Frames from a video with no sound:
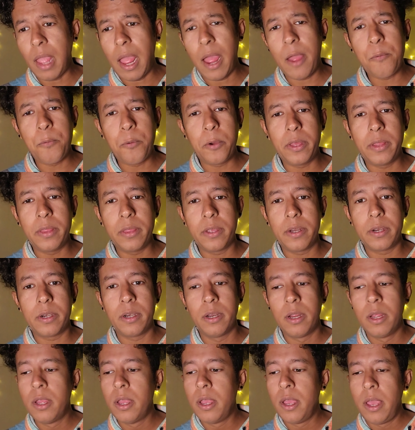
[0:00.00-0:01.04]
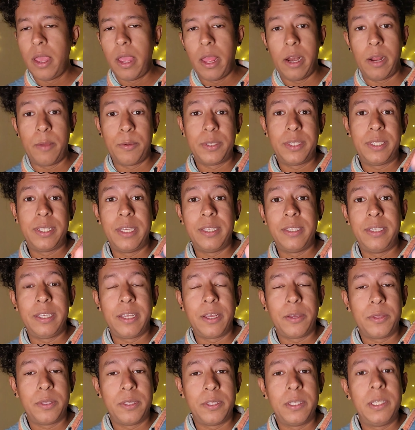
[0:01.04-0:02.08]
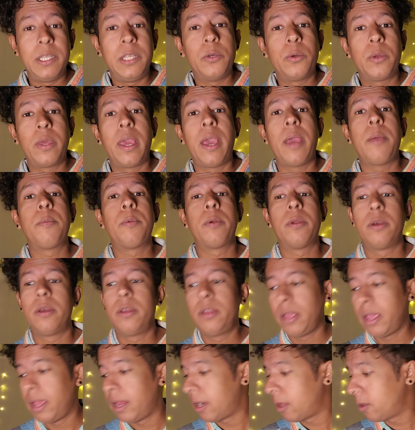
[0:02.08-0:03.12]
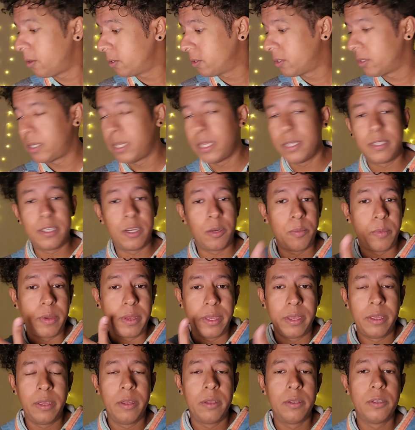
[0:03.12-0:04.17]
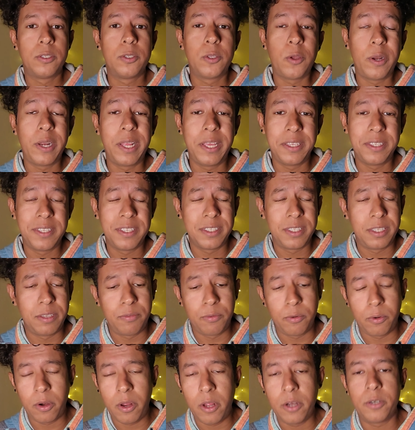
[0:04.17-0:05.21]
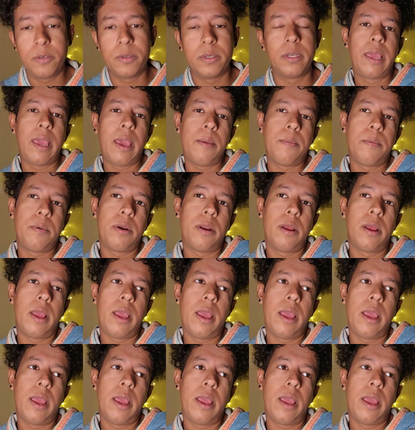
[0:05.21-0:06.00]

I went there and I was testing out this new camera, and I also tested out my Sony A sixty-four hundred camera.